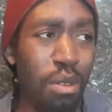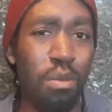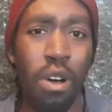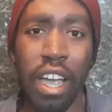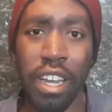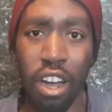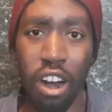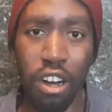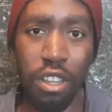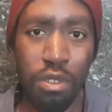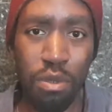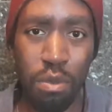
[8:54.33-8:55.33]
why
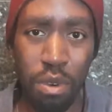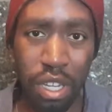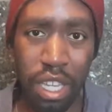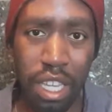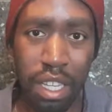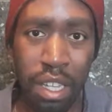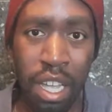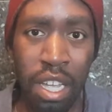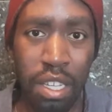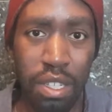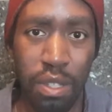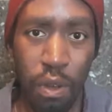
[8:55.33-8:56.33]
are you working
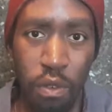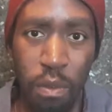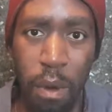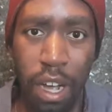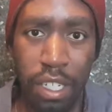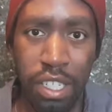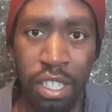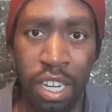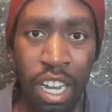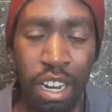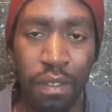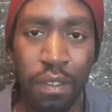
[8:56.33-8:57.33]
so much
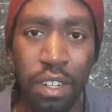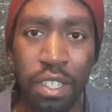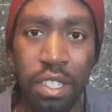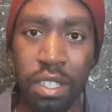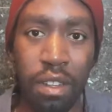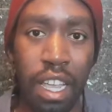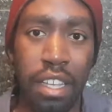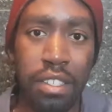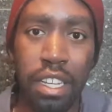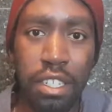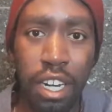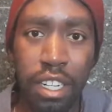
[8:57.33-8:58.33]
for
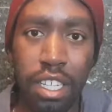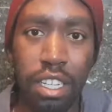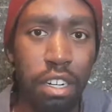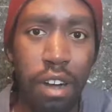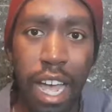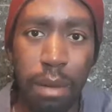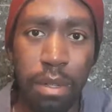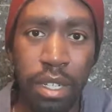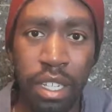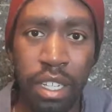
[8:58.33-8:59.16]
SHIT crap?